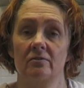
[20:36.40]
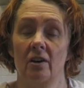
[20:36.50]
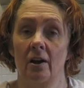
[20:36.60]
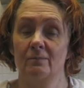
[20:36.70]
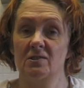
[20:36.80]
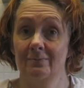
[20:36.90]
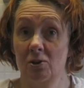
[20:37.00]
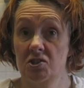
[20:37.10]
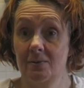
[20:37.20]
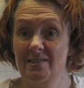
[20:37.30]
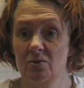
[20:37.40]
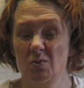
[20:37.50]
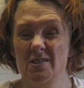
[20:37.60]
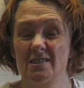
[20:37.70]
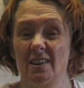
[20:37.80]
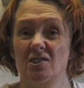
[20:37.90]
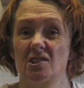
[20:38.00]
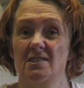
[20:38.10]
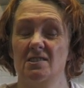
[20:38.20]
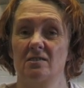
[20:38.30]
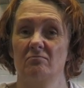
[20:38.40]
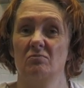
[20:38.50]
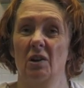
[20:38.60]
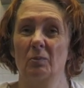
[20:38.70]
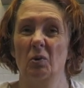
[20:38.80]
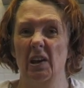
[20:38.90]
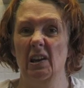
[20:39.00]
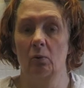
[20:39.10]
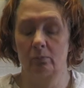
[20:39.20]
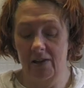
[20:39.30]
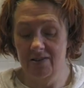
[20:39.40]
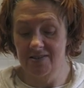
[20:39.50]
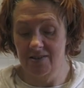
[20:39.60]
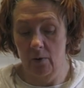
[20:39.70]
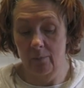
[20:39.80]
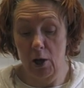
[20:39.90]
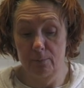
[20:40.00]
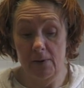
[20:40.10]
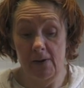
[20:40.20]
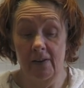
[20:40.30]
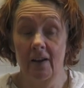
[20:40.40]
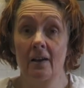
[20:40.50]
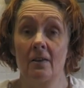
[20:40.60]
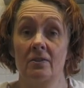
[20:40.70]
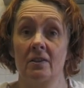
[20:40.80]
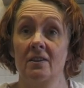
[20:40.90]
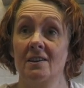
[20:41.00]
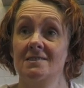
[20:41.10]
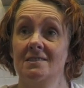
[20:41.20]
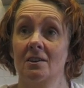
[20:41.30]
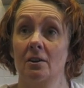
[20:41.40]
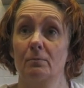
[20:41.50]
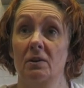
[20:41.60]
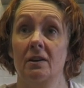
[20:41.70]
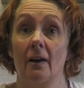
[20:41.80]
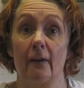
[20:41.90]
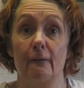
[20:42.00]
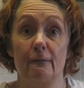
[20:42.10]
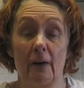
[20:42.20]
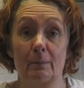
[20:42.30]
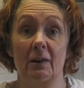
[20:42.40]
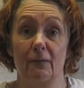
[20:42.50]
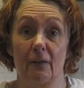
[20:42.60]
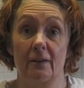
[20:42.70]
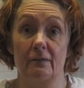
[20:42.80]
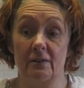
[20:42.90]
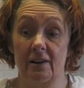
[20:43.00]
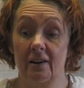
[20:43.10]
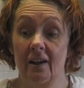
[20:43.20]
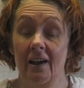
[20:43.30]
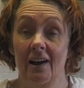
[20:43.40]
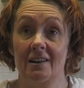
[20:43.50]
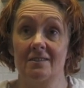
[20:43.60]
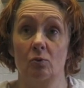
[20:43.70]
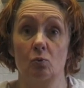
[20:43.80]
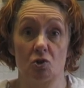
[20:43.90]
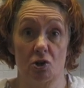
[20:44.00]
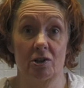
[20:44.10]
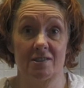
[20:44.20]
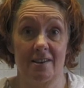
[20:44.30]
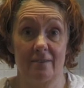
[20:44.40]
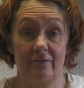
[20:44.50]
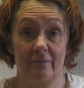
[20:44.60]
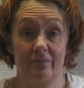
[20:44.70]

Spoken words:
tomatoey sauces, I'm not keen on mince. So I'm hoping that this is going to be a family favourite as an alternative.